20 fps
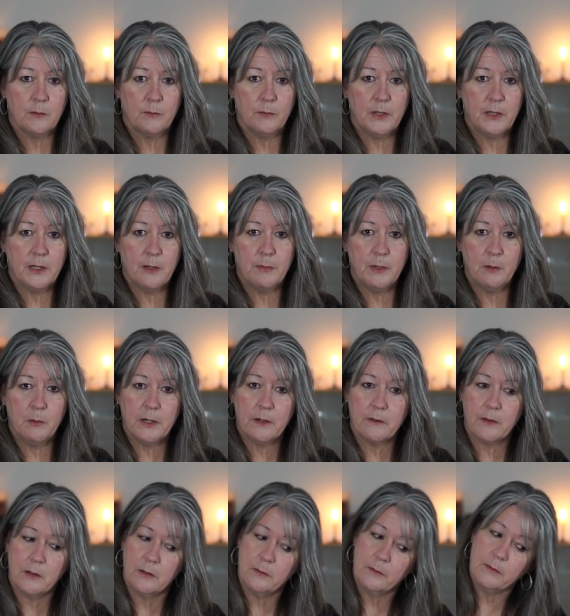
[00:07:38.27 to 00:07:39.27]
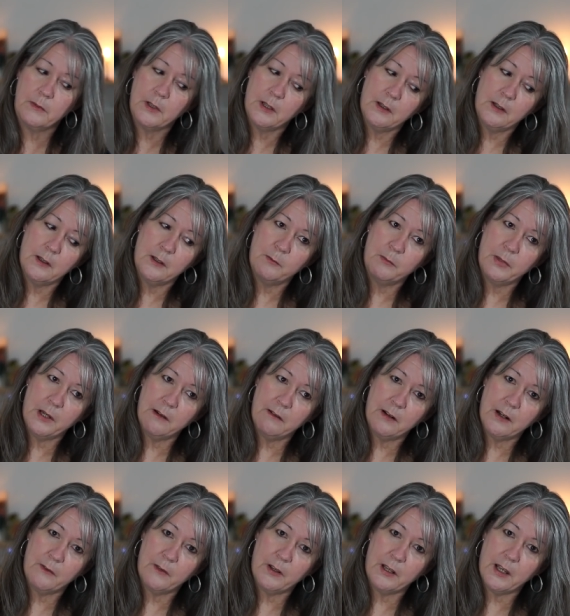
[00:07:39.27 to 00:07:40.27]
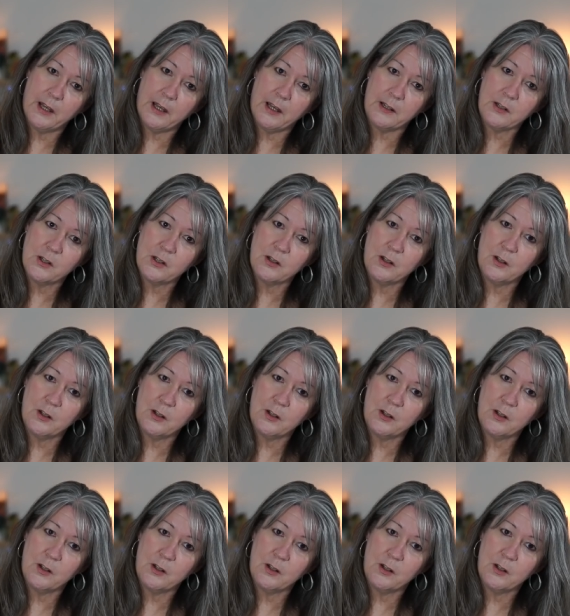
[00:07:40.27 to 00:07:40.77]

but there'd be one of them peering over the edge